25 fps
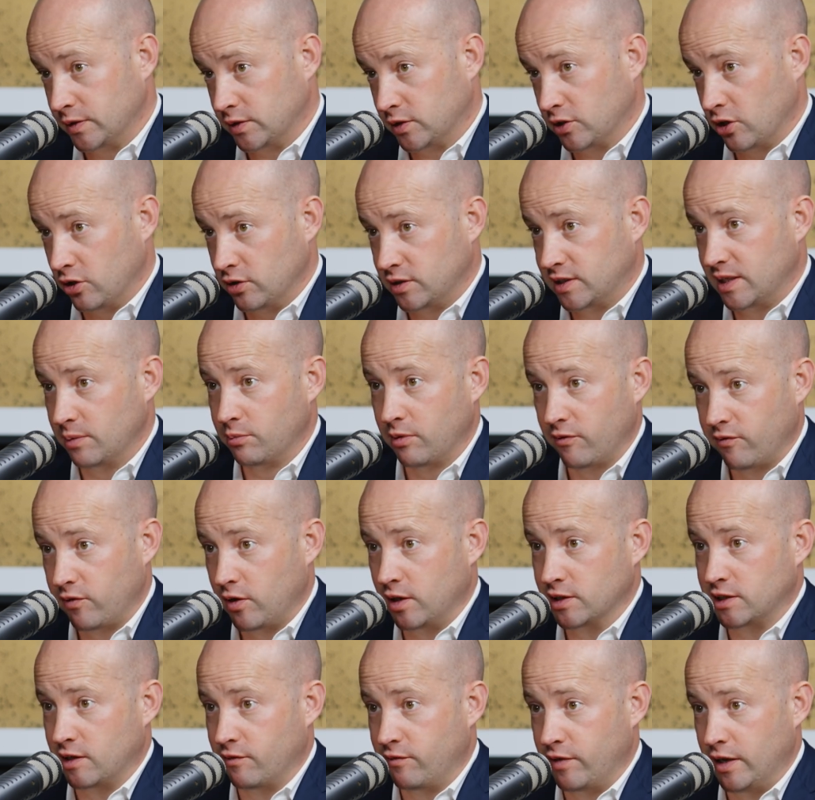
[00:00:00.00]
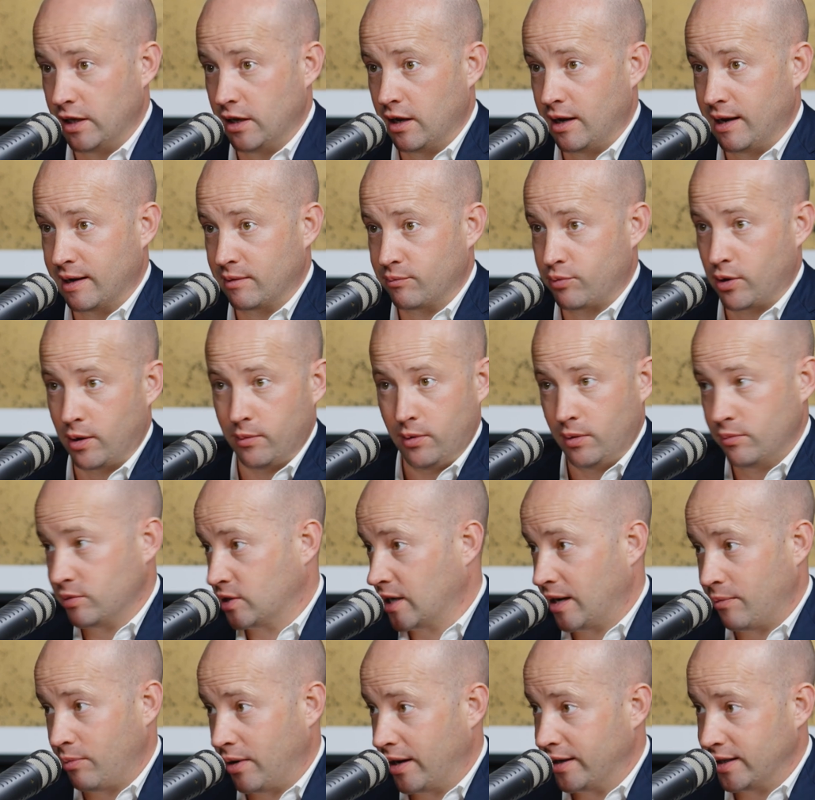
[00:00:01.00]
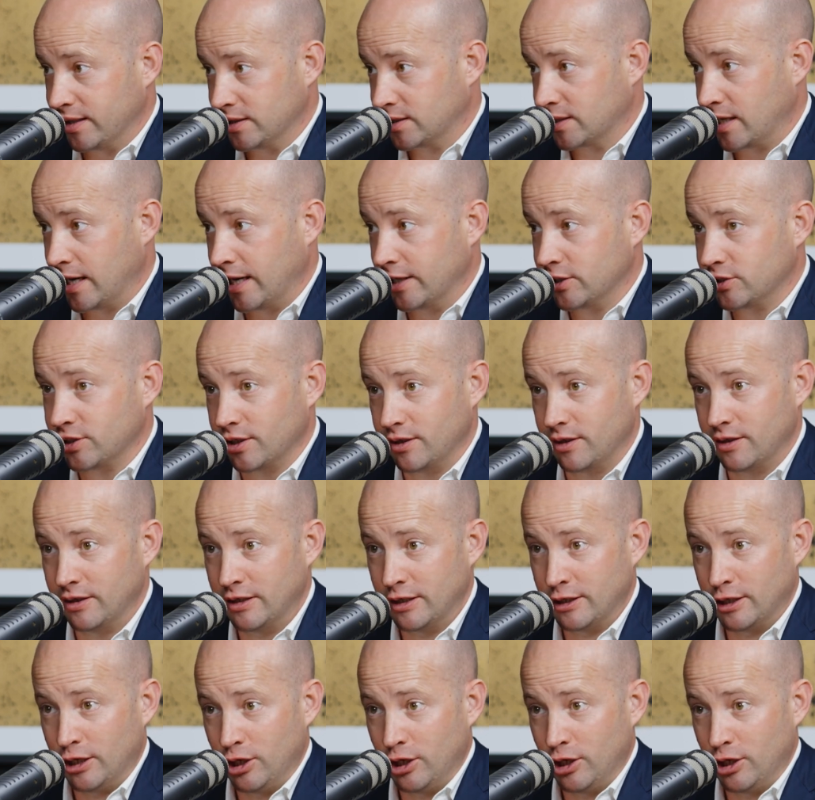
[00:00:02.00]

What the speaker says: So simple philosophy like problem, timeline, destination.